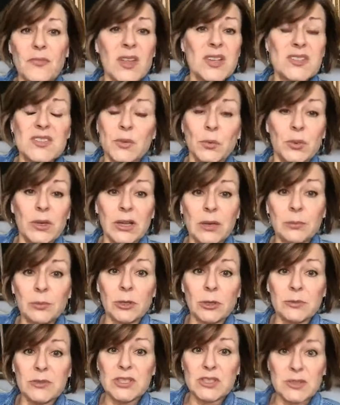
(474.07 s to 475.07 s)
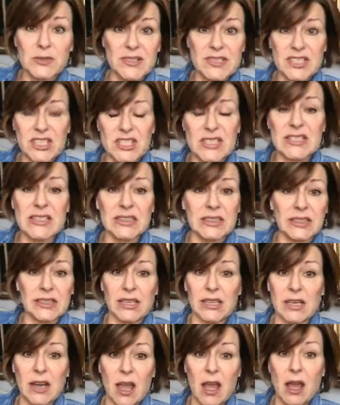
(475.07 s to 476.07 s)
So what I'll probably do is just clean
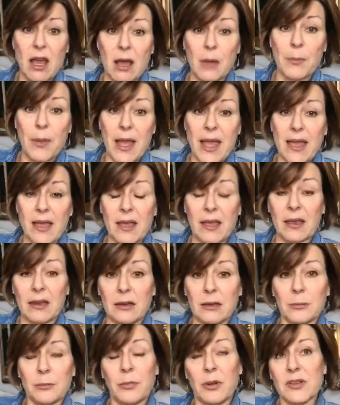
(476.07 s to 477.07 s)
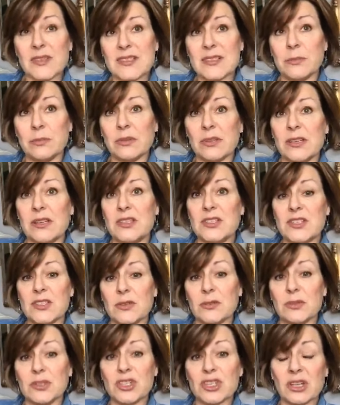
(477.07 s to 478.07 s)
it up and possibly
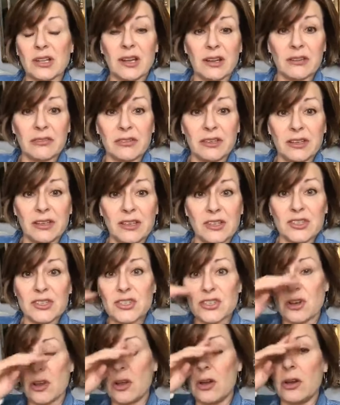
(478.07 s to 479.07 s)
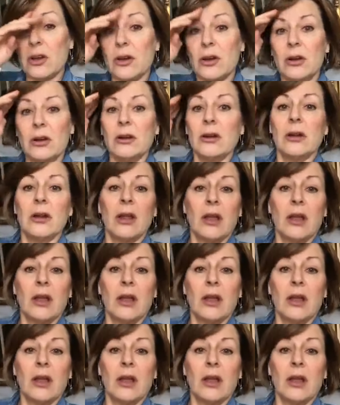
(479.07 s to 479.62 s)
do a shellac finish or